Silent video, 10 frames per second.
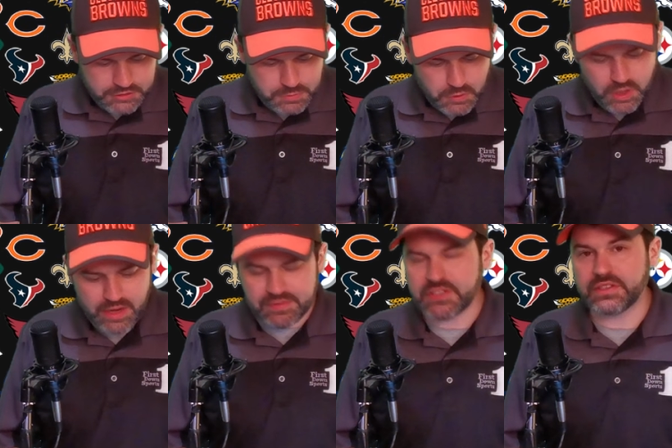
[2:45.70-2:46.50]
Baltimore,
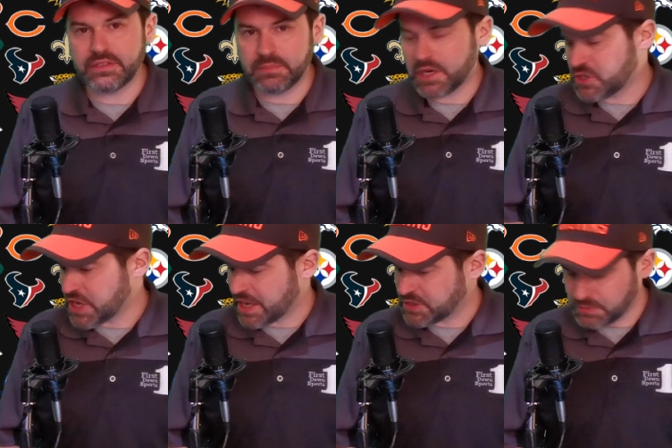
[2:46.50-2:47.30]
obviously, Lamar
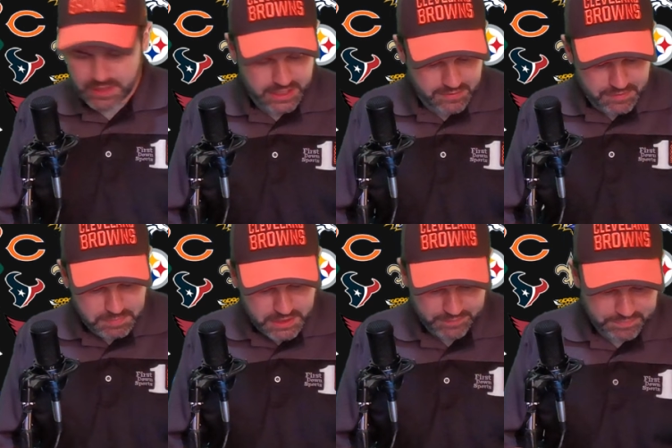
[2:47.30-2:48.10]
Jackson reigning
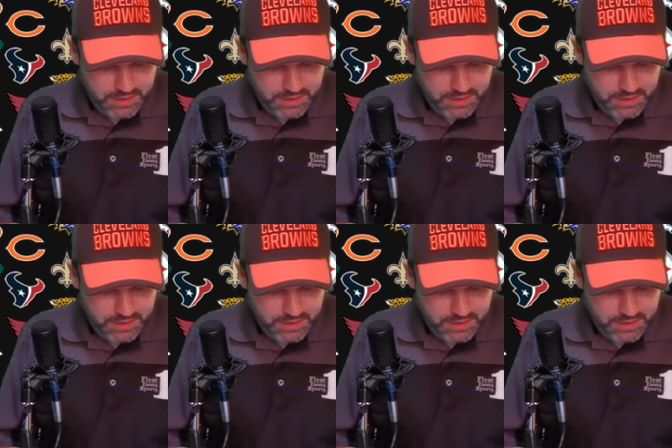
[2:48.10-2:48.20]
MVP.